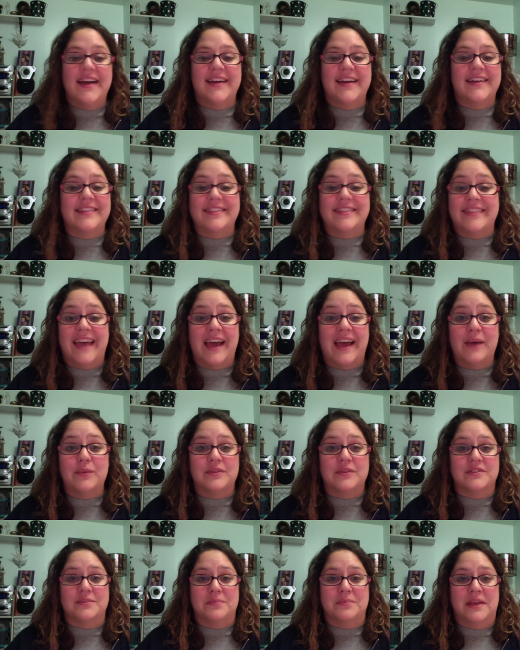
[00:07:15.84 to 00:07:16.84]
That
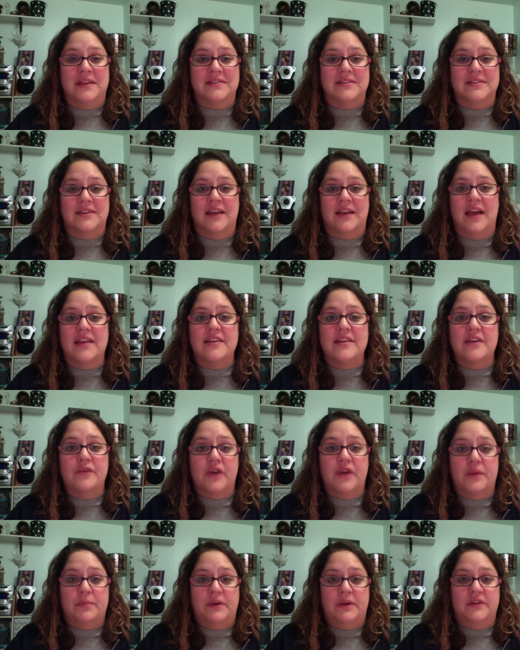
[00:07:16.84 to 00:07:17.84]
was amazing. I'd never
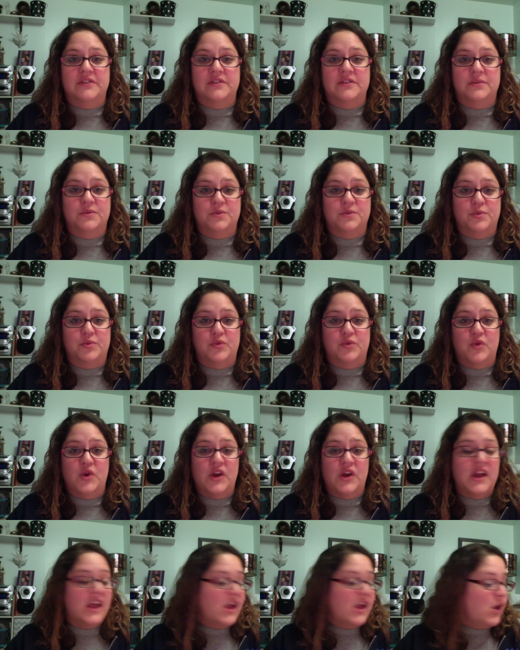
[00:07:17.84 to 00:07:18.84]
had parsnips
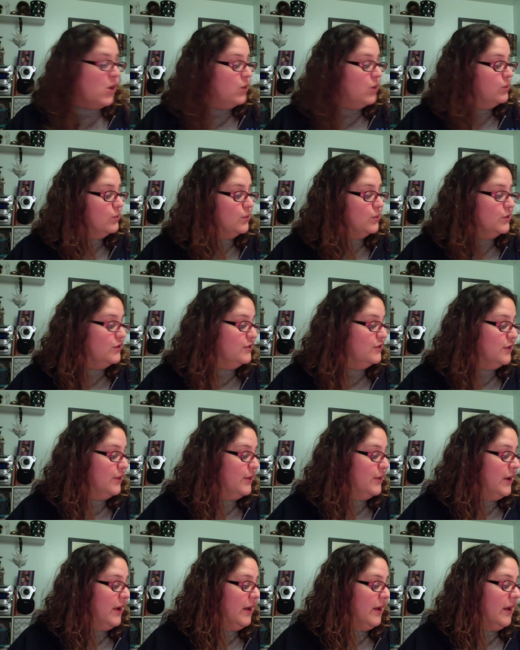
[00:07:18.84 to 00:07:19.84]
before. It was so
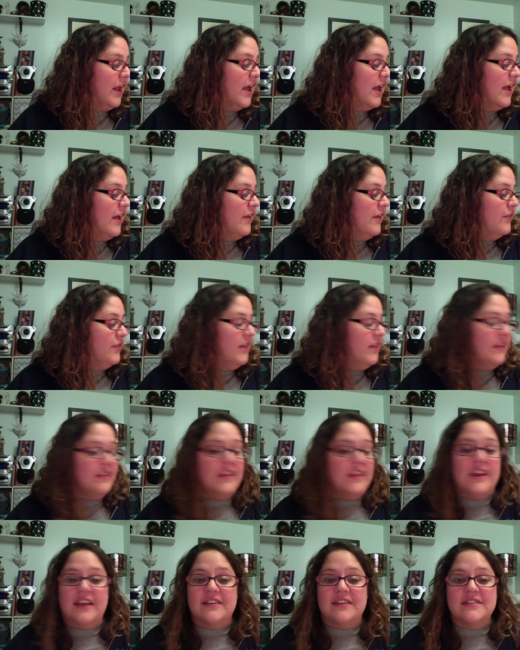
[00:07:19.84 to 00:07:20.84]
good. Then
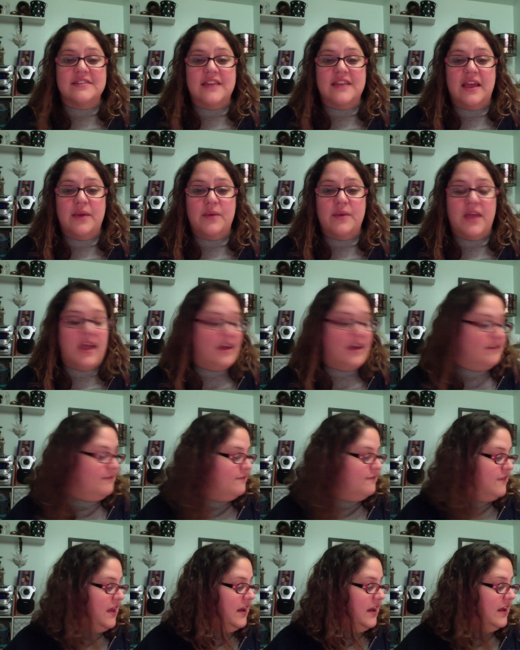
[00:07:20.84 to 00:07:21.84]
the next day we had
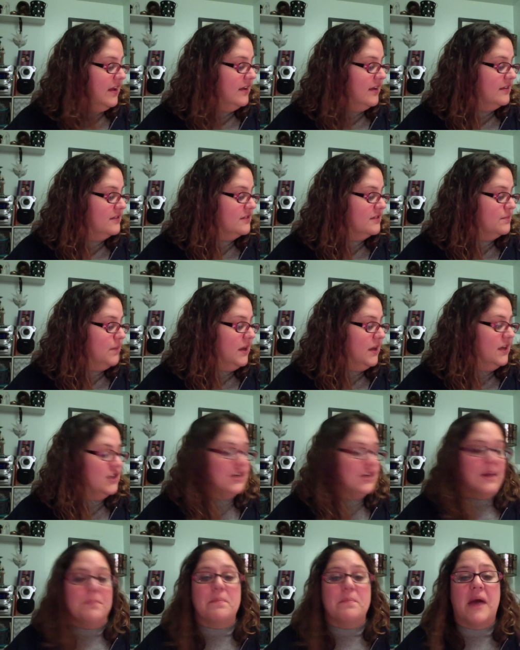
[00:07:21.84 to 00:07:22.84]
feta, spinach,
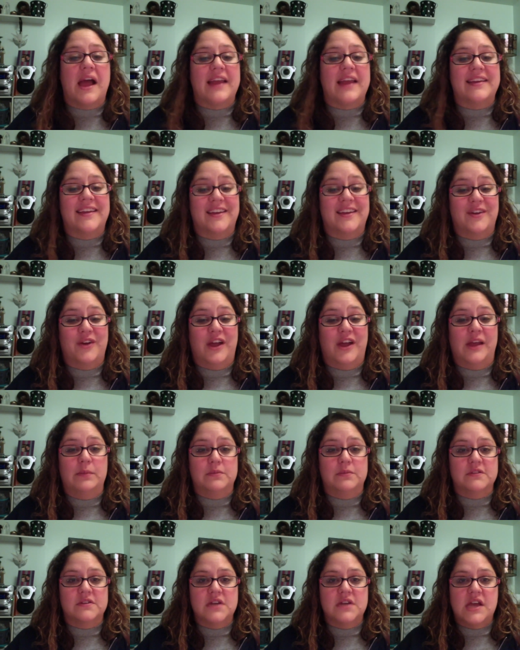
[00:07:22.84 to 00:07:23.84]
and pine nut
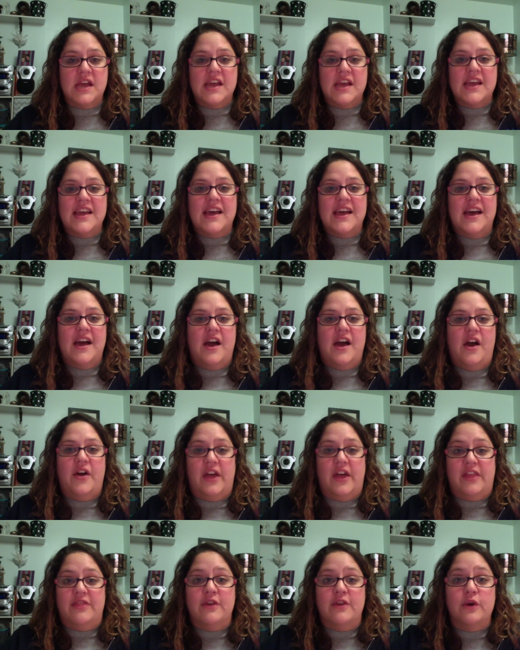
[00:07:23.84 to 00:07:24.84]
crepes.
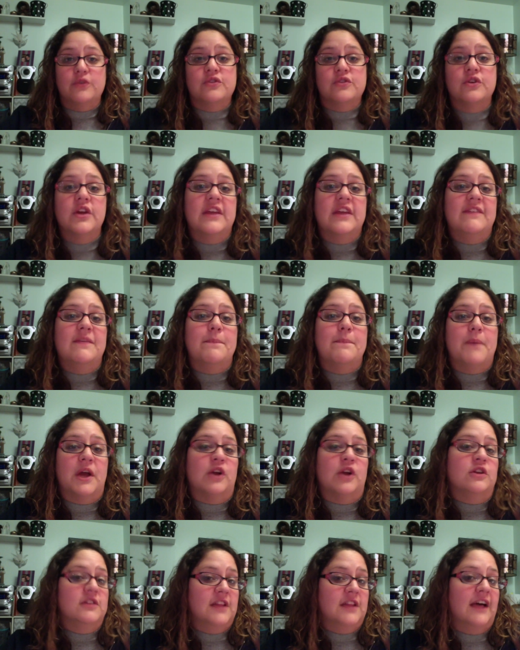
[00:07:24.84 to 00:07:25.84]
Okay, those are even
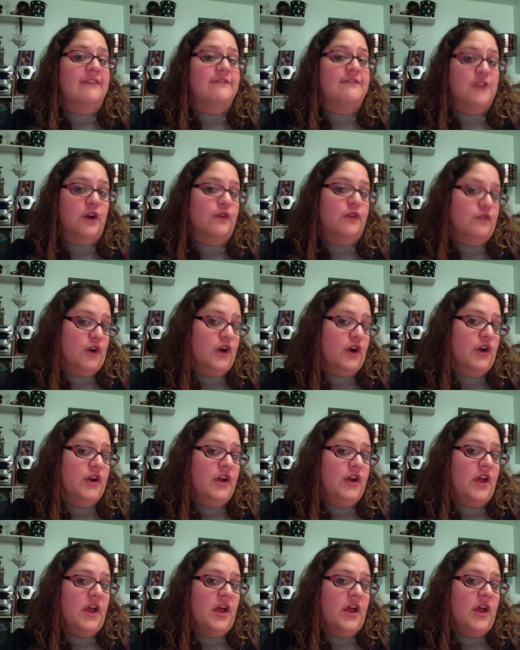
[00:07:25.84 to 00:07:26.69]
better left over.